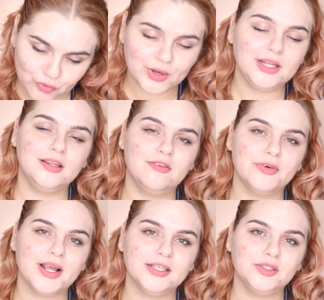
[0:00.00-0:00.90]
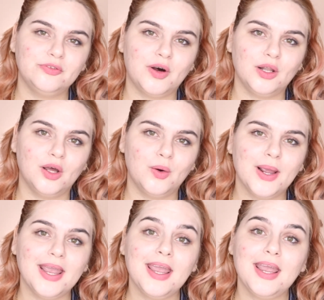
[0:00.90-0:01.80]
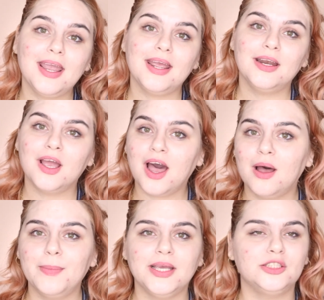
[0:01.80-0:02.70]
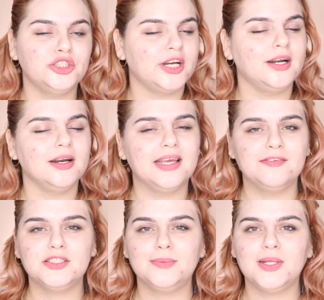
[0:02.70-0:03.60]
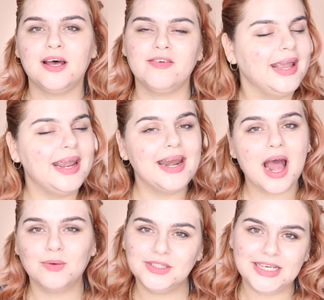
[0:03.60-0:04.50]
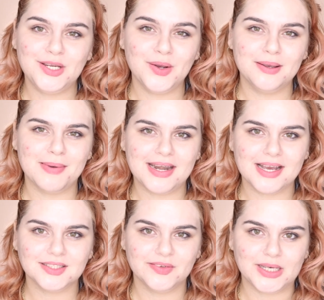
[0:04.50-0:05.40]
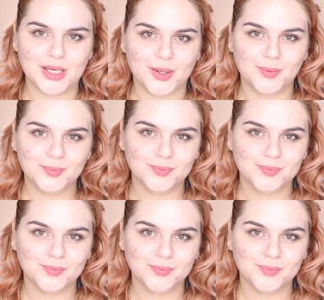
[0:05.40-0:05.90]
really don't forget to follow and comment, share, give some love, and I will see you in my next video.